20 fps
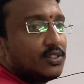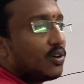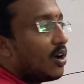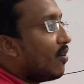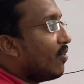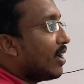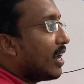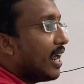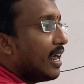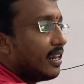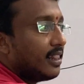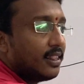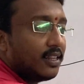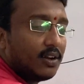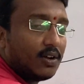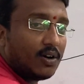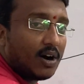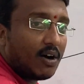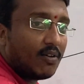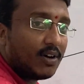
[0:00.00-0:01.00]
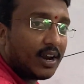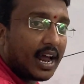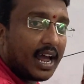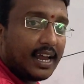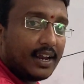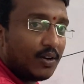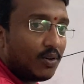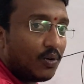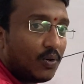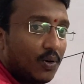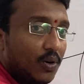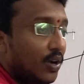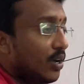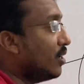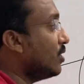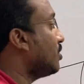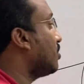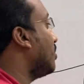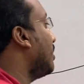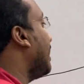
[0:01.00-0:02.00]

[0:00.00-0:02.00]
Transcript: to our earth, no, our eye, no. So